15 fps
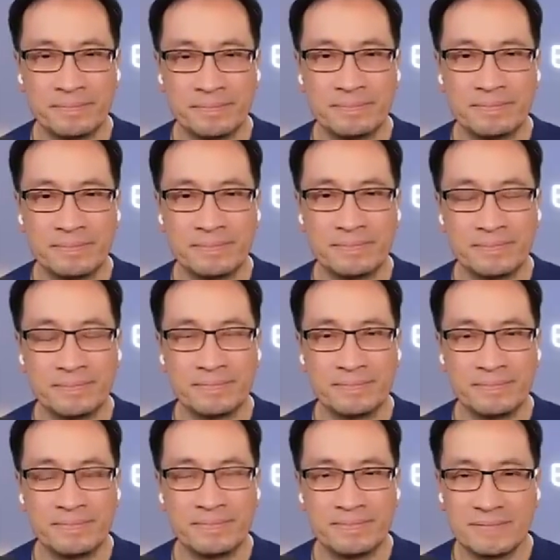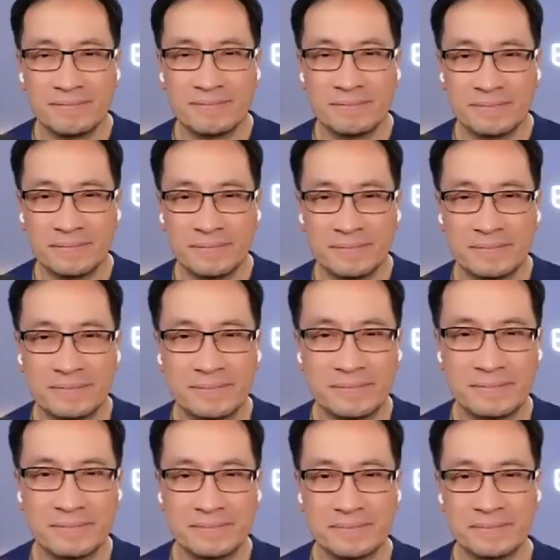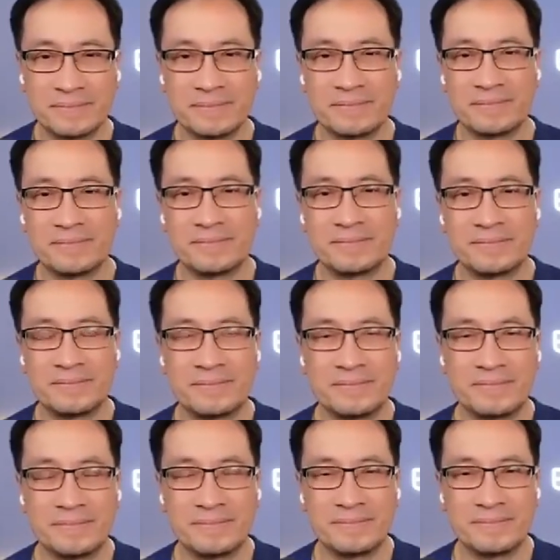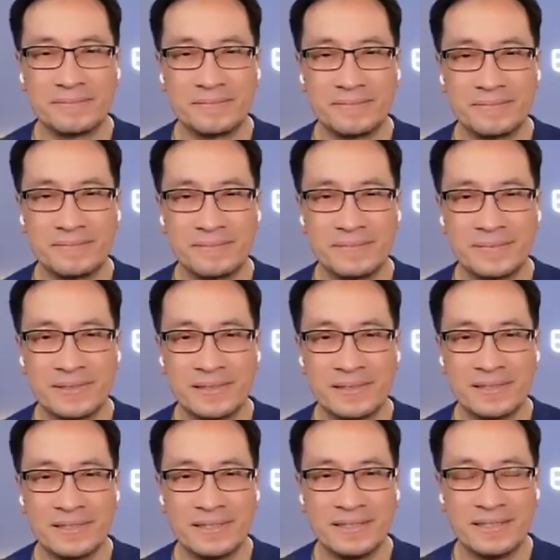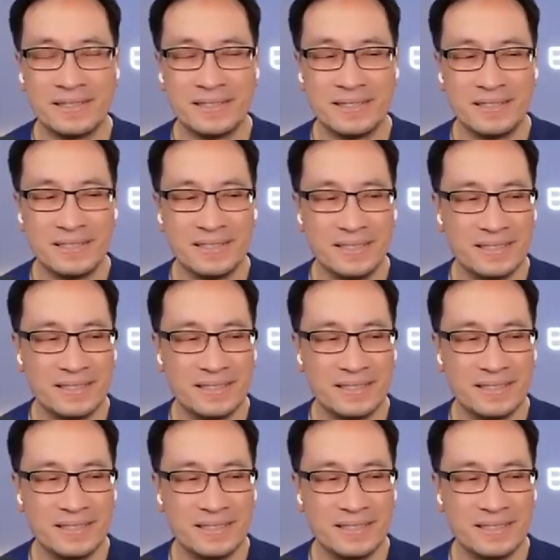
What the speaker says: (not speaking)